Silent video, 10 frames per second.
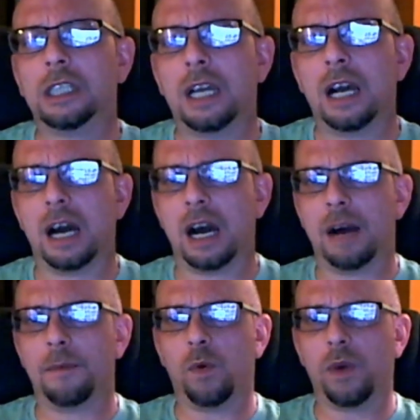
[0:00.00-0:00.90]

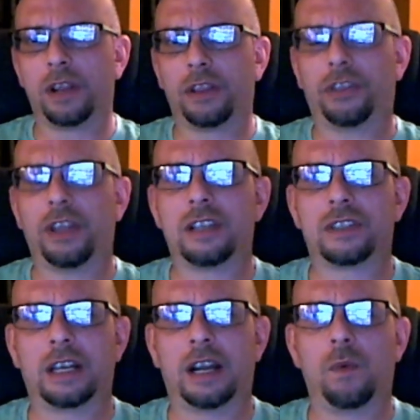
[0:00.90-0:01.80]
Um, one of the things
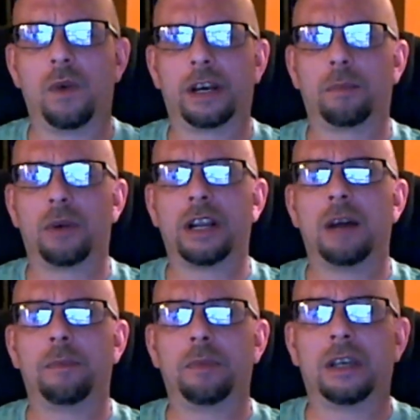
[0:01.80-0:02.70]
that I wanted to bring
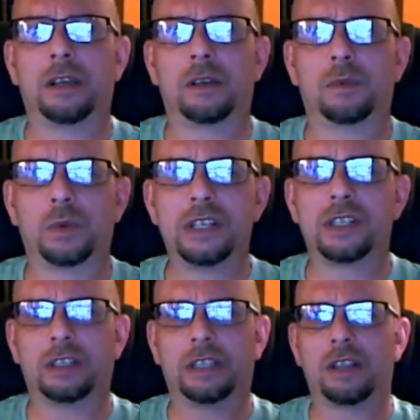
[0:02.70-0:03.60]
up uh,
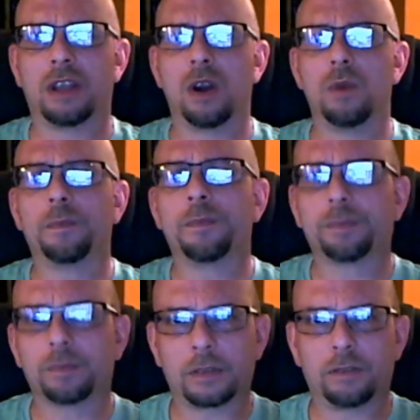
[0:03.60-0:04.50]
recently, though,
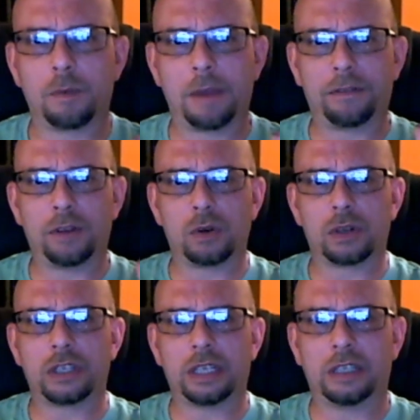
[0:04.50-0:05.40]
for my
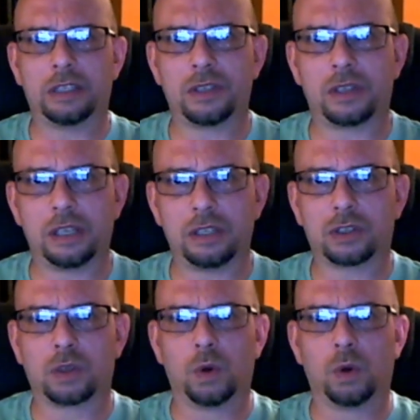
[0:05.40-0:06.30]
viewers is the
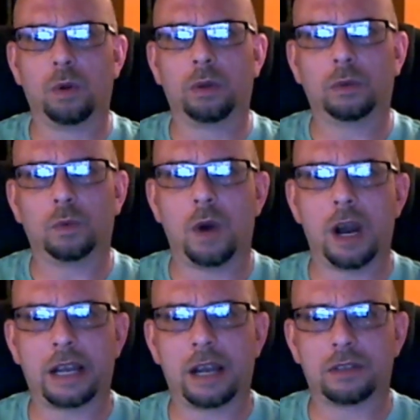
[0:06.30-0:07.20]
school
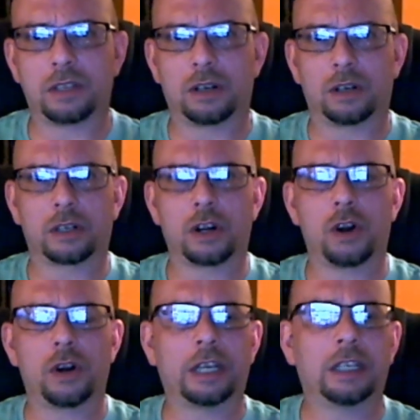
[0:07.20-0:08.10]
walkouts that are
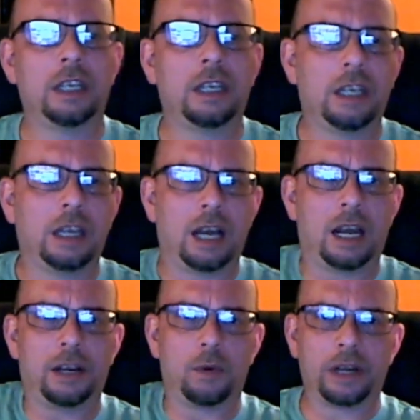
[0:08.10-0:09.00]
occurring uh,
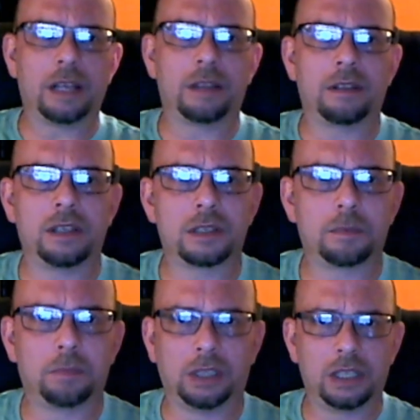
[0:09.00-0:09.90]
I don't want to get this
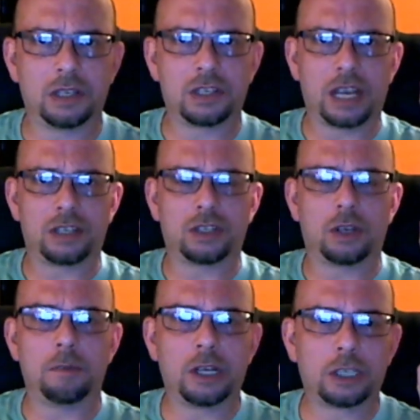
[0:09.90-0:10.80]
politicized so
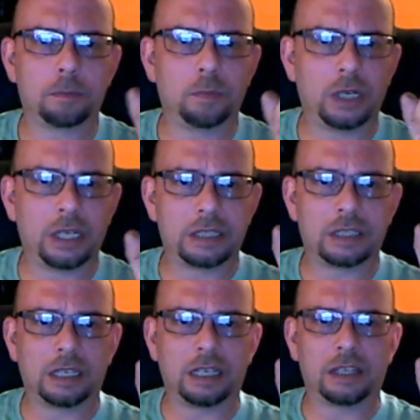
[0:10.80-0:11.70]
much, but
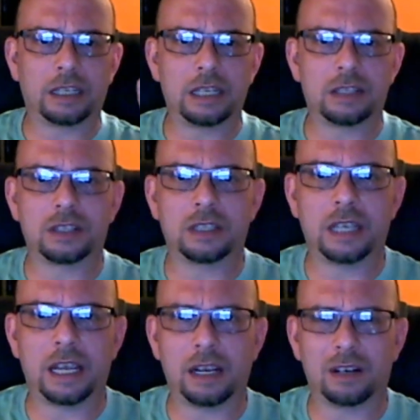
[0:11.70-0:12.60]
uh, the kids
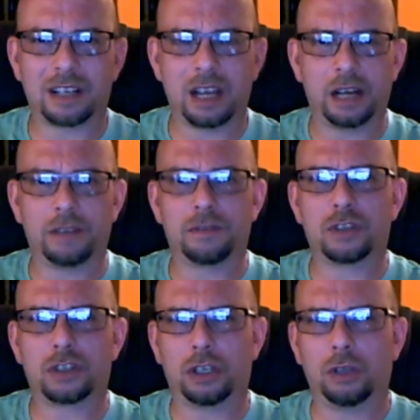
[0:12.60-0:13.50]
today are kind of
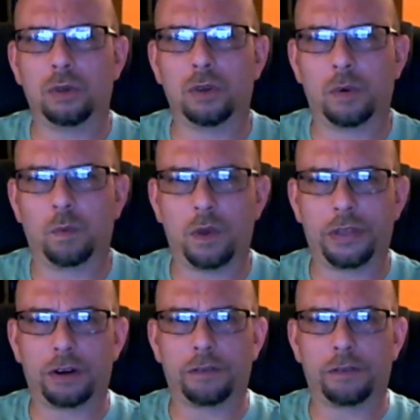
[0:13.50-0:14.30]
skewed on what their